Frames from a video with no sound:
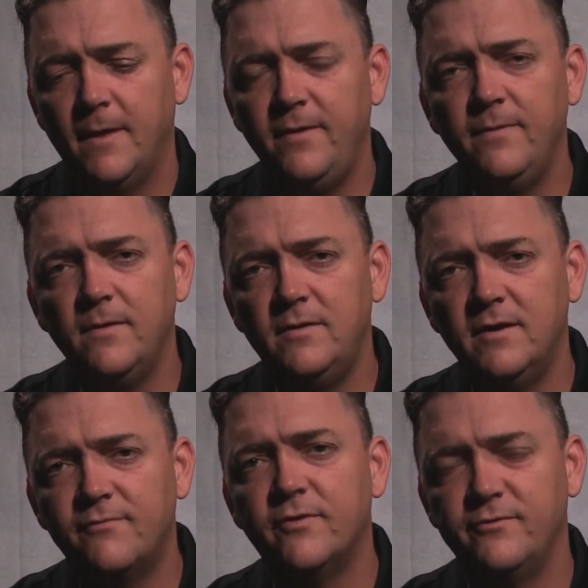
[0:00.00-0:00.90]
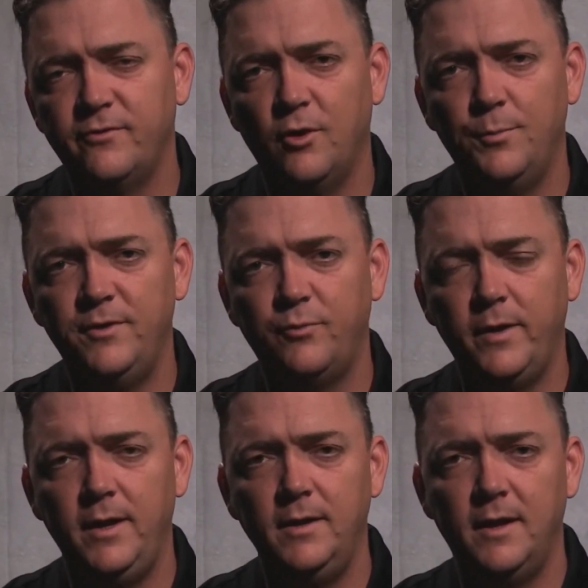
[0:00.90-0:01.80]
I think the difference though
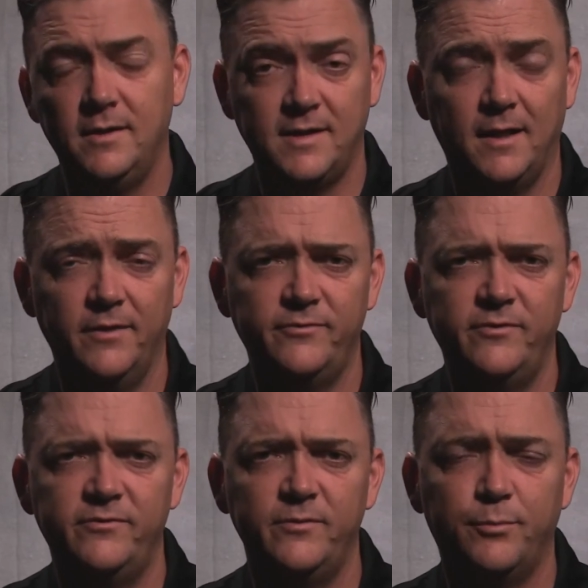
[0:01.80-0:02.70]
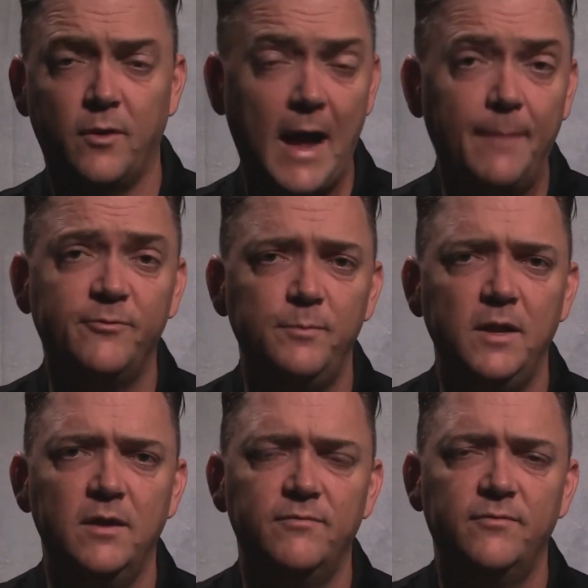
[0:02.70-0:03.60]
between an Intelisys and perhaps
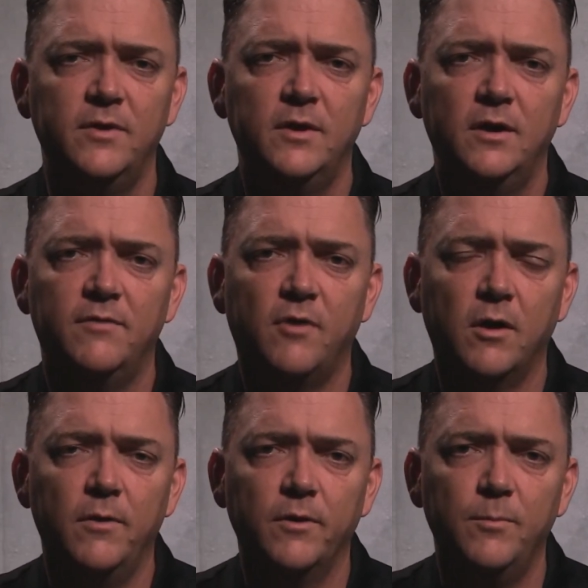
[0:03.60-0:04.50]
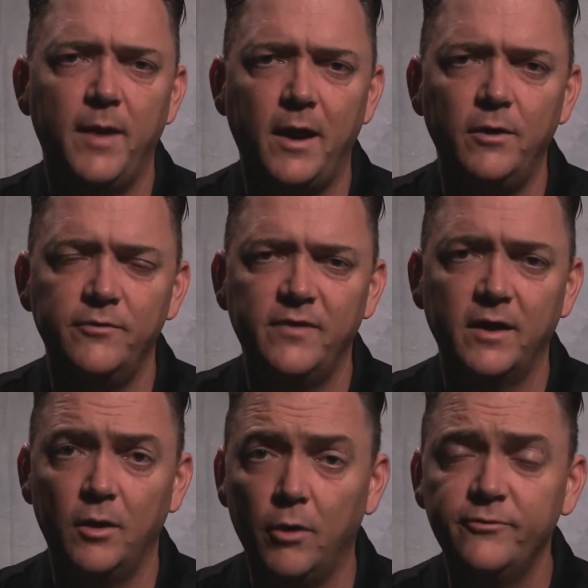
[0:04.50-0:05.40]
many of, of our other competitors
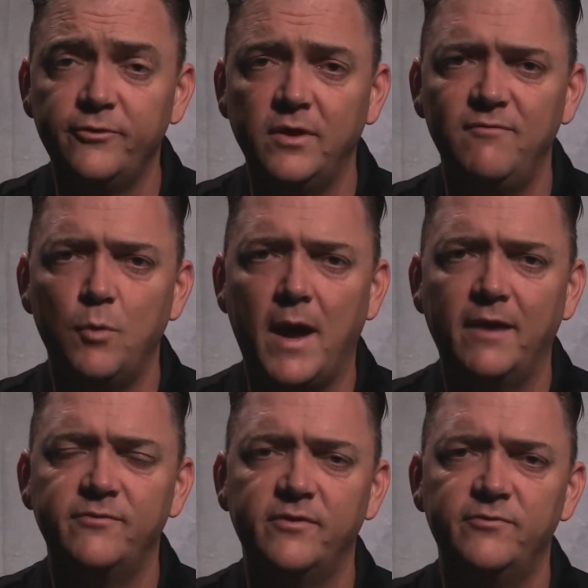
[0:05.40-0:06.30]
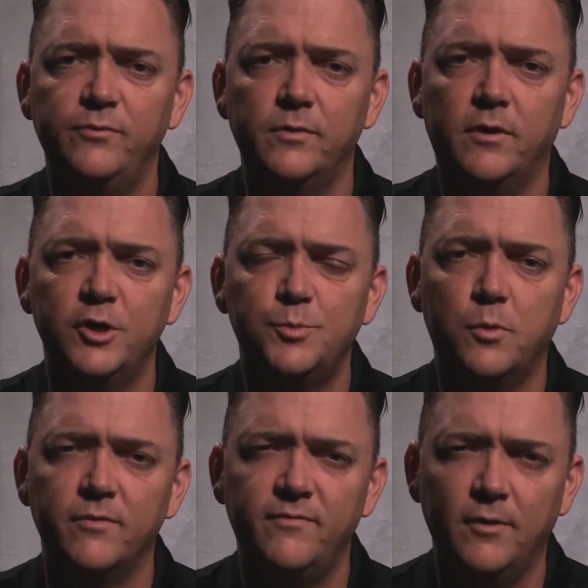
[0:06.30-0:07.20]
that can also give you access to a large
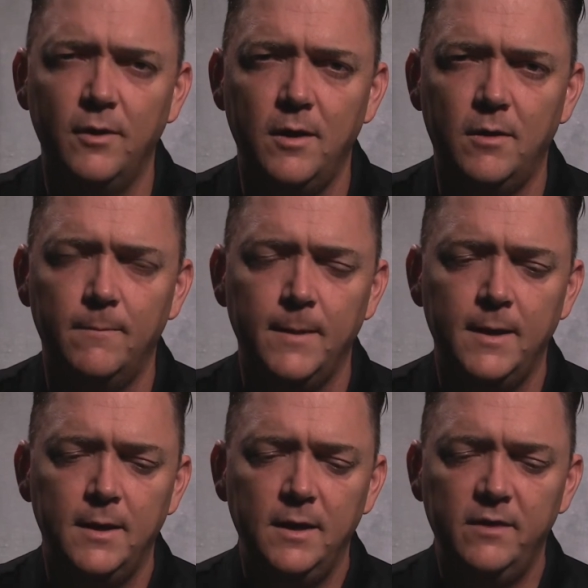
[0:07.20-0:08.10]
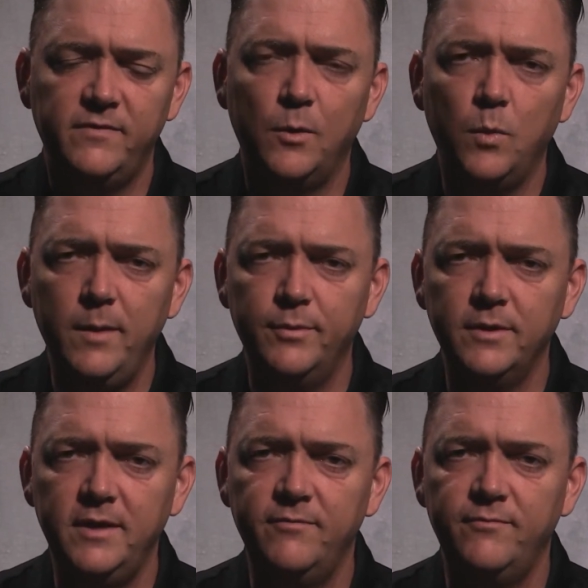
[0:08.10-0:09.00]
portfolio is that we
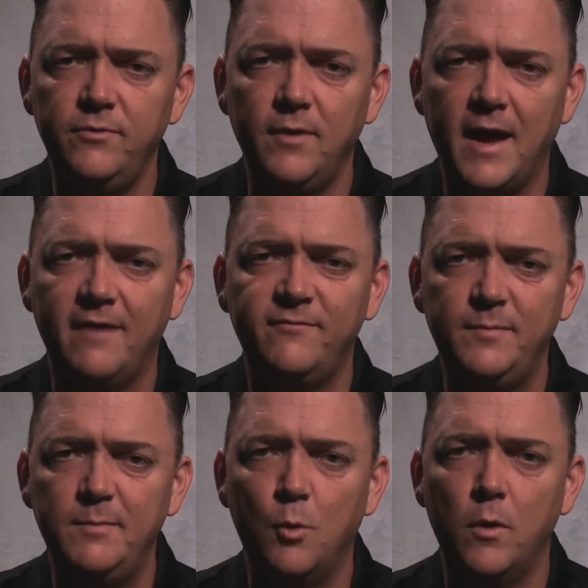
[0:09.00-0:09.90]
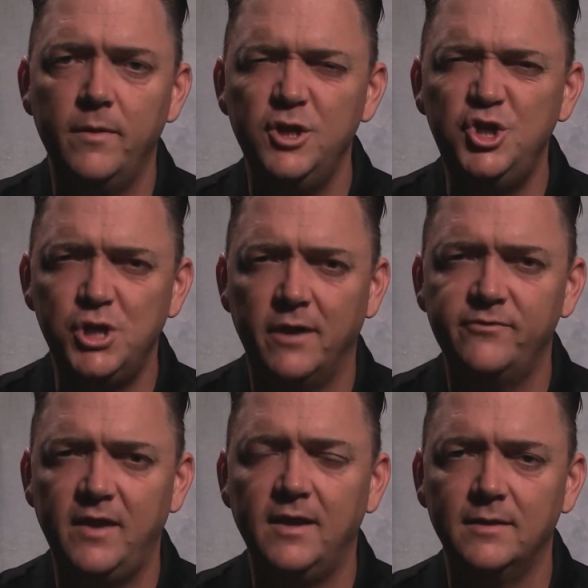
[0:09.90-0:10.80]
believe you have to be more than
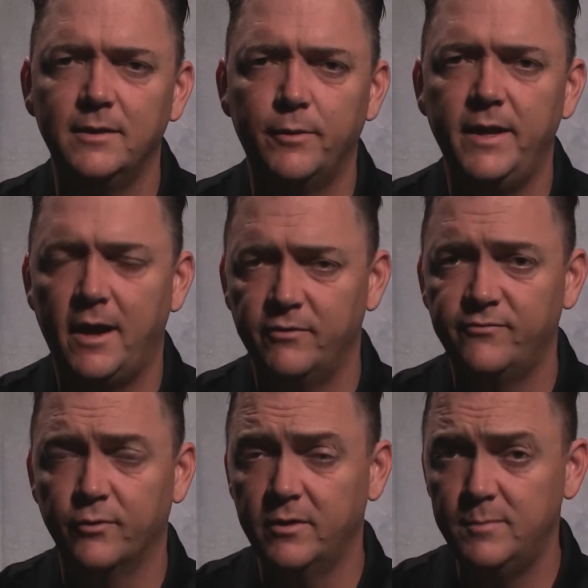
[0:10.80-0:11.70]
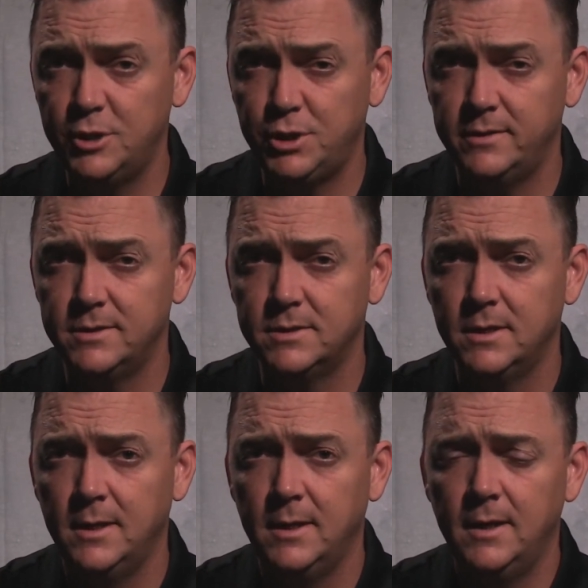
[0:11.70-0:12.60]
just a clearinghouse for commissions.